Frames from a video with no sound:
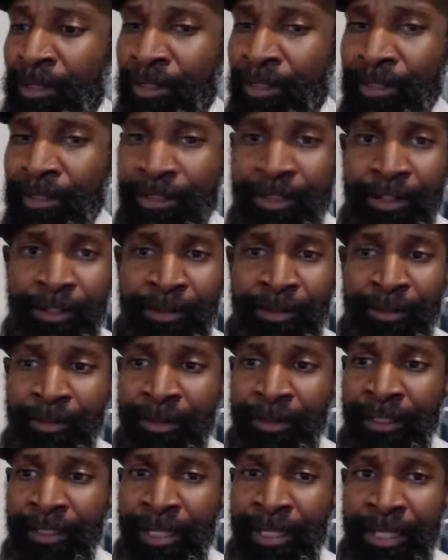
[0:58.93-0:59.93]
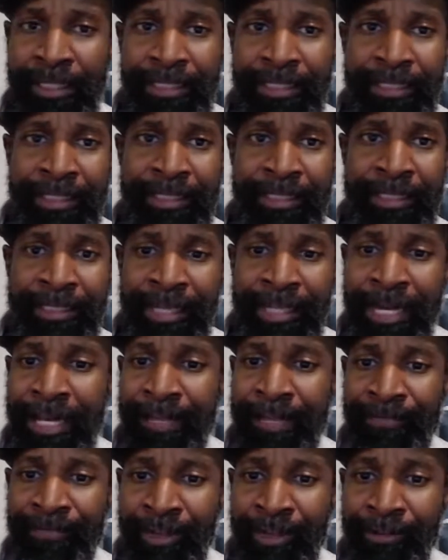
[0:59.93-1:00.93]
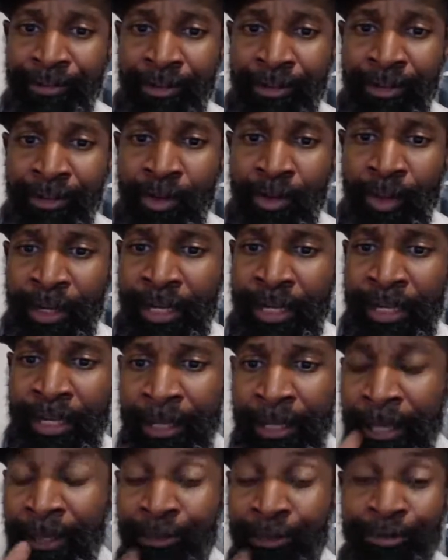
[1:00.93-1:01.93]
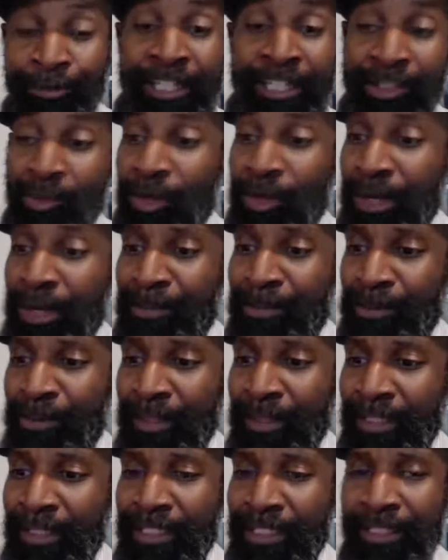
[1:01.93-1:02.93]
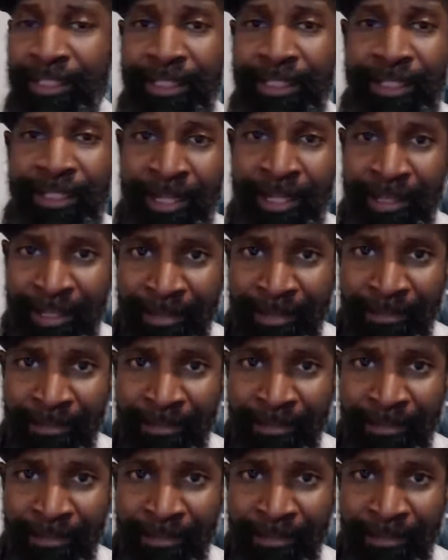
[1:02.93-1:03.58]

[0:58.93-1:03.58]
So, let's dive in real quick. And the reason why I'm doing this in